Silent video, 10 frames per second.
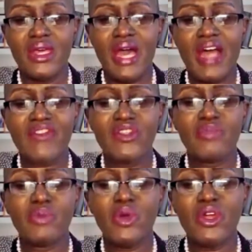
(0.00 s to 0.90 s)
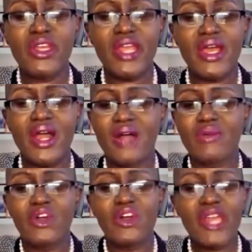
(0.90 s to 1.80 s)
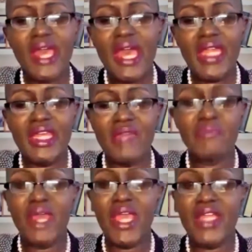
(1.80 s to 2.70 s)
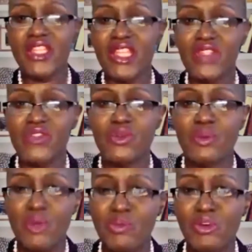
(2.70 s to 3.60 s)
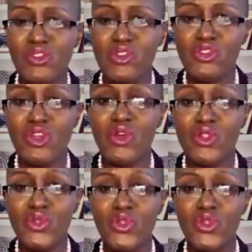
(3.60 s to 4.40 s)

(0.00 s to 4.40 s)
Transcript: Has the board gone ahead and made this proposal known to